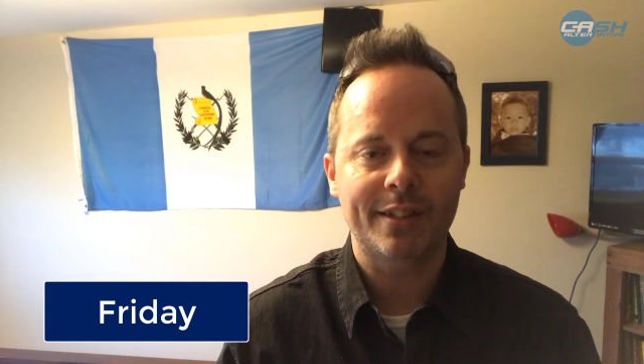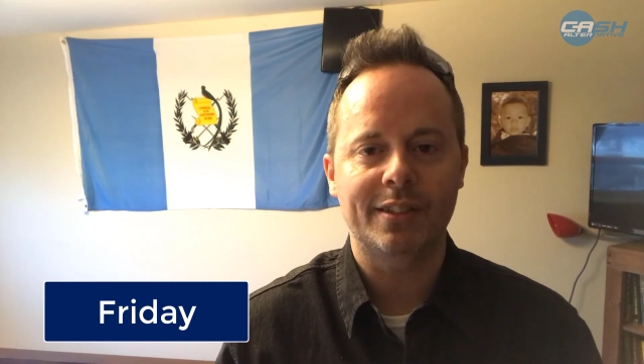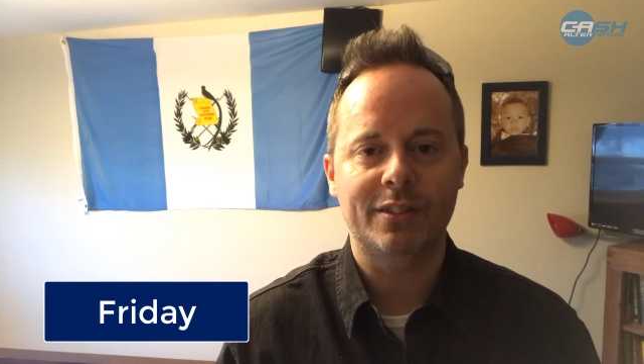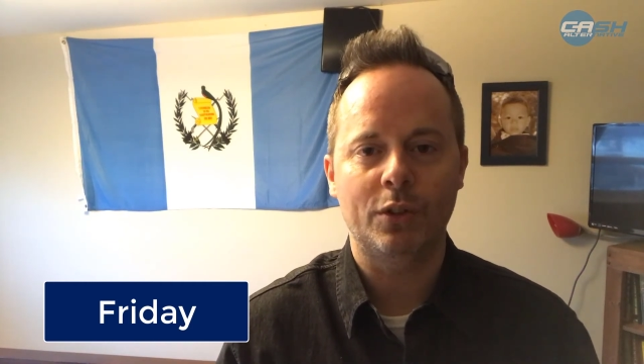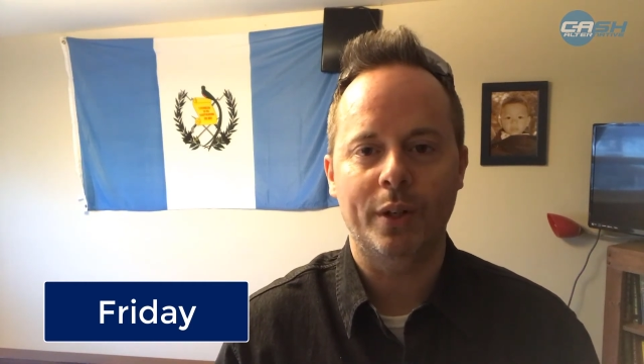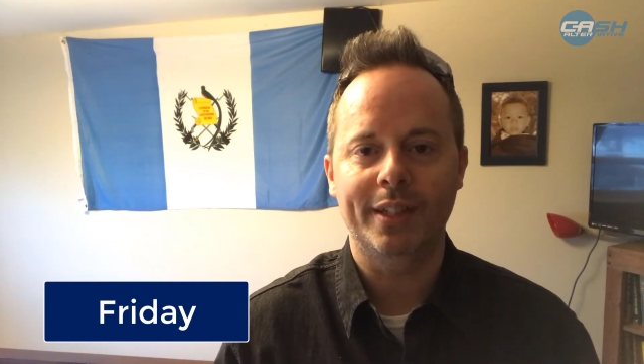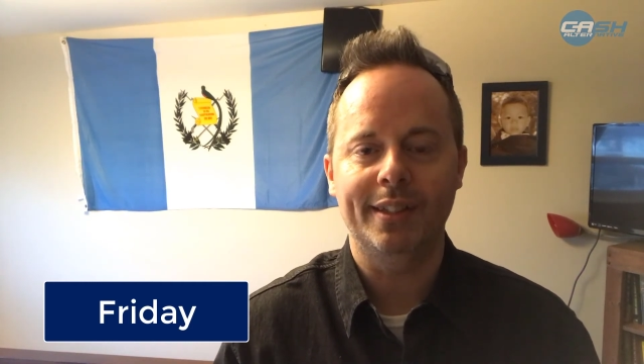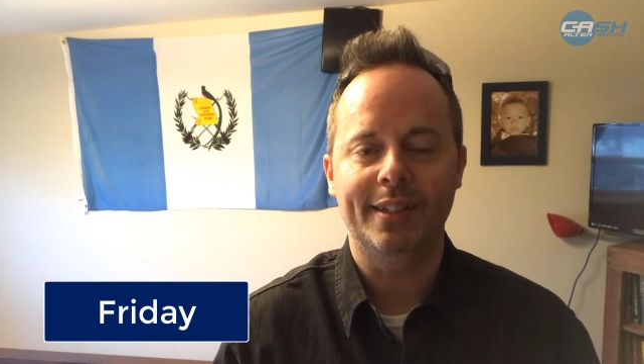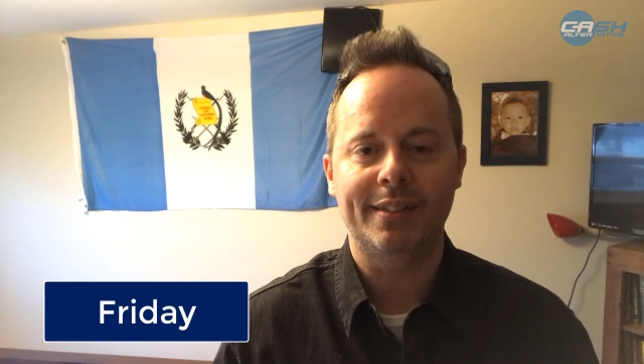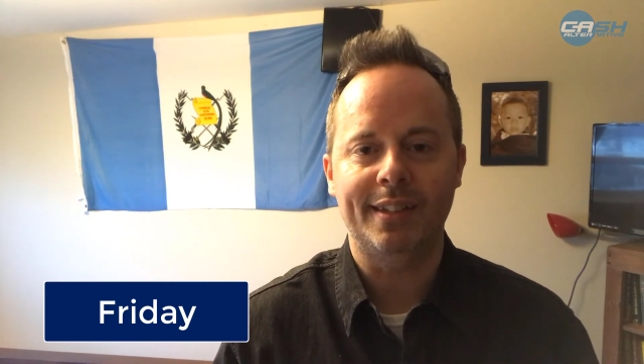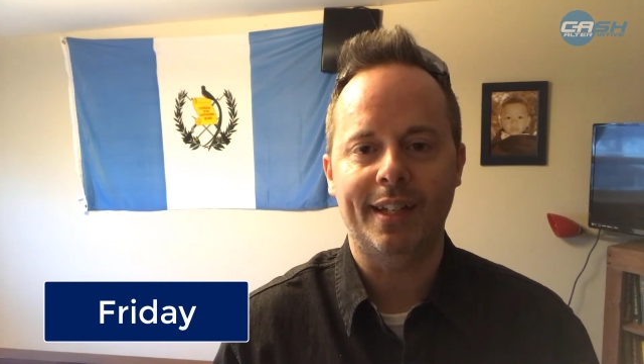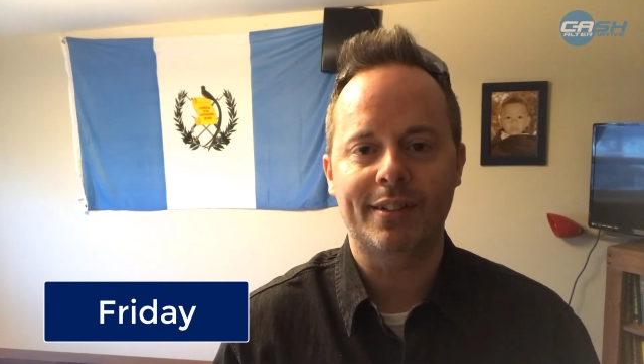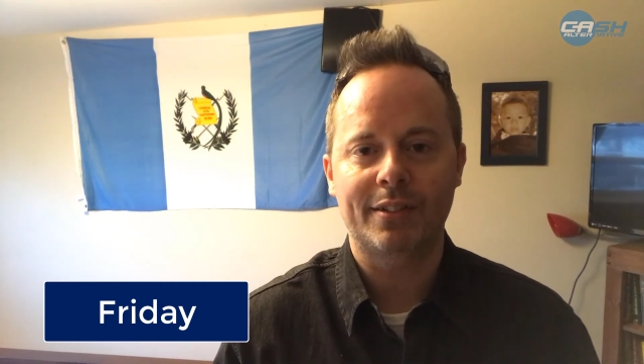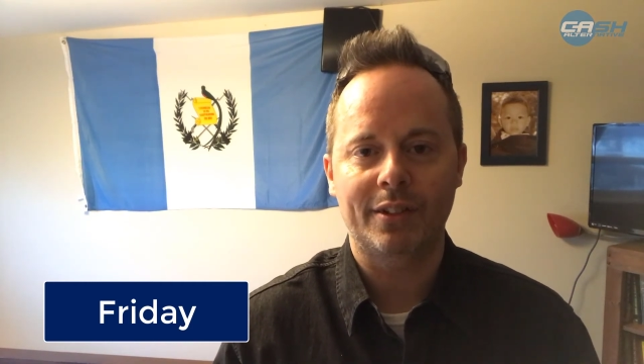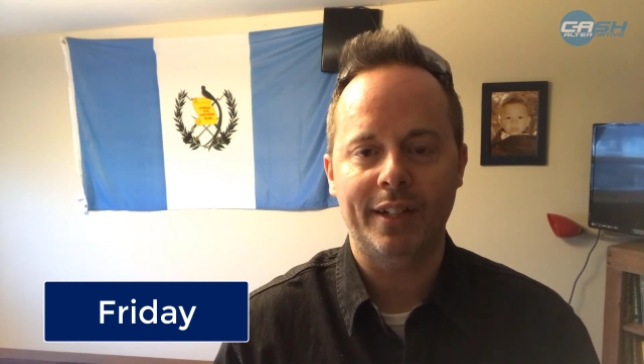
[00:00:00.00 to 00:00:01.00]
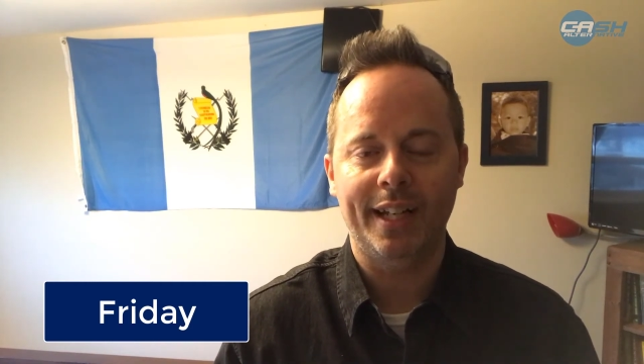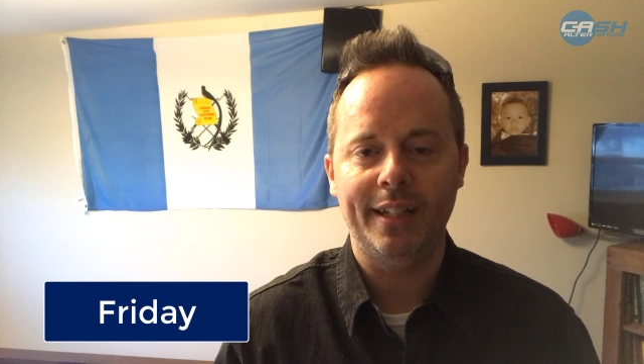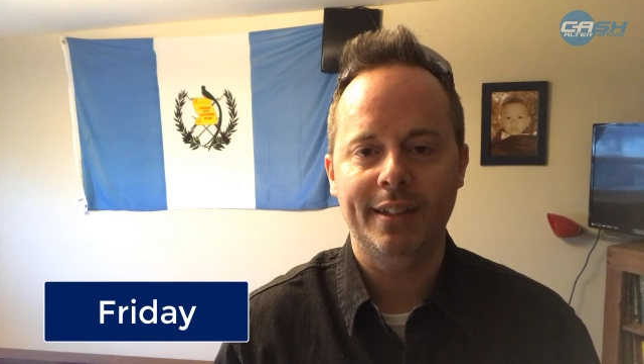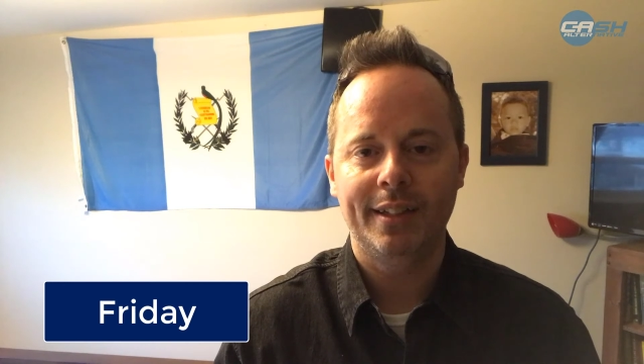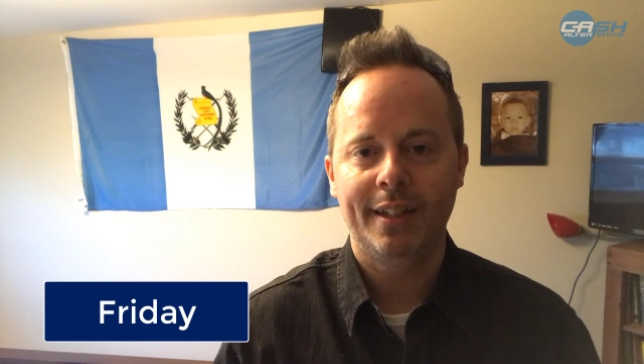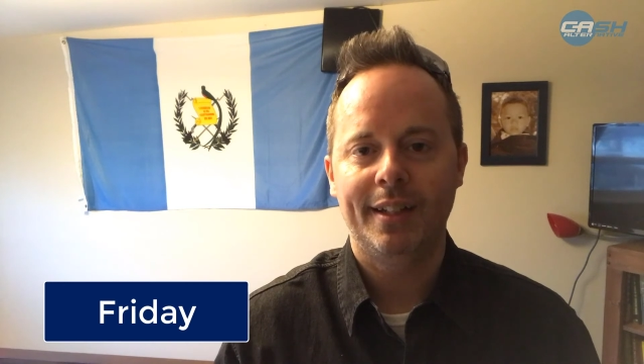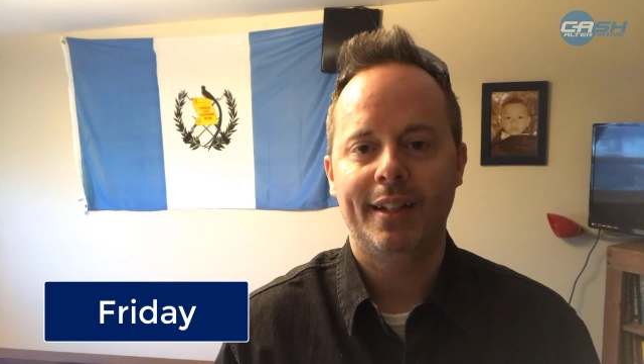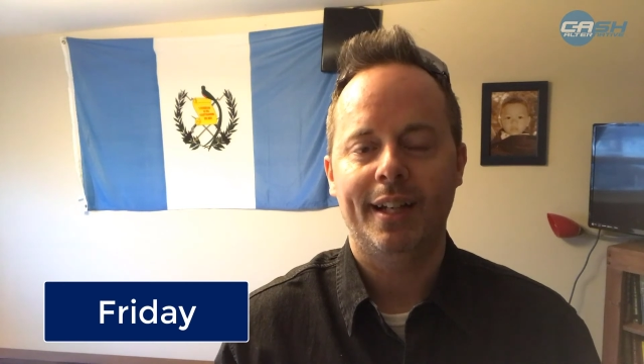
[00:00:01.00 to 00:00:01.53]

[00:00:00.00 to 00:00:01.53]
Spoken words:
just joined this yesterday,